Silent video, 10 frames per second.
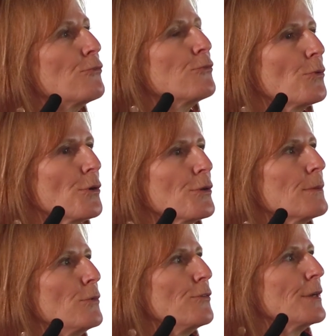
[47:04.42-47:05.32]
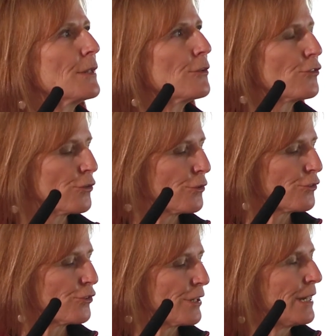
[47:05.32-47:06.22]
before the moving of the
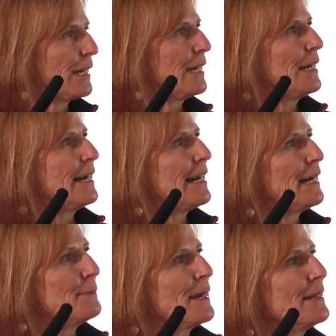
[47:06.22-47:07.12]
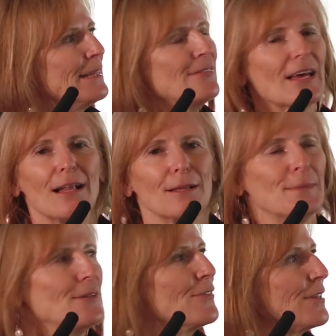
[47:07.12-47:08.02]
church. And these
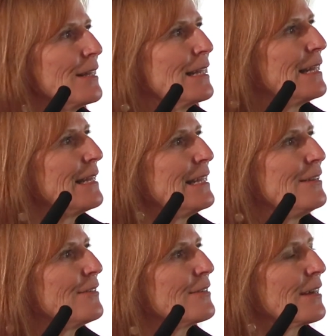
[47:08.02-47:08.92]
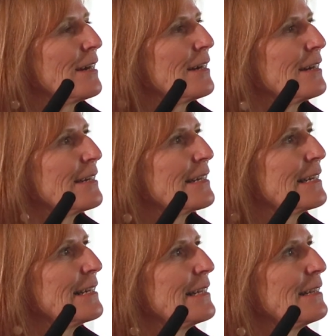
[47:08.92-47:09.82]
elements in these
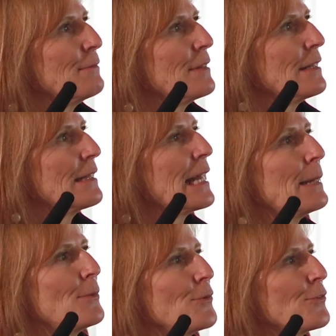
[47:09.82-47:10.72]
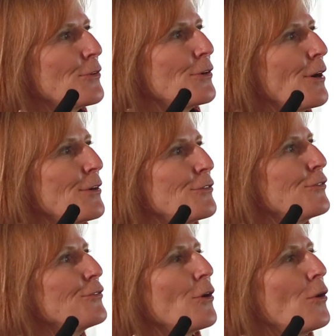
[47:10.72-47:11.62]
labels are
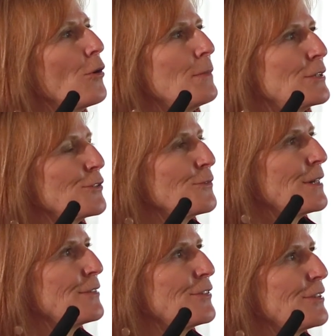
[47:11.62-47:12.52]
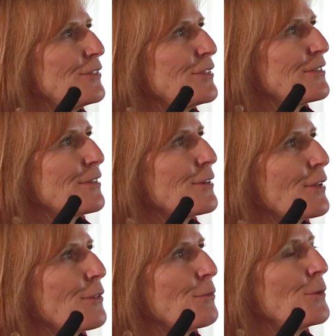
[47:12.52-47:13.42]
so much fun to just
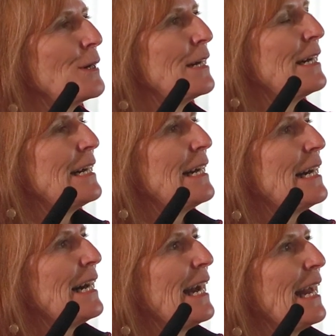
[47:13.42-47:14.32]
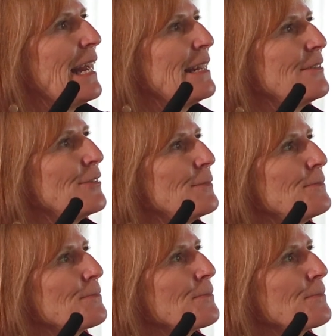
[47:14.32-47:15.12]
look through. And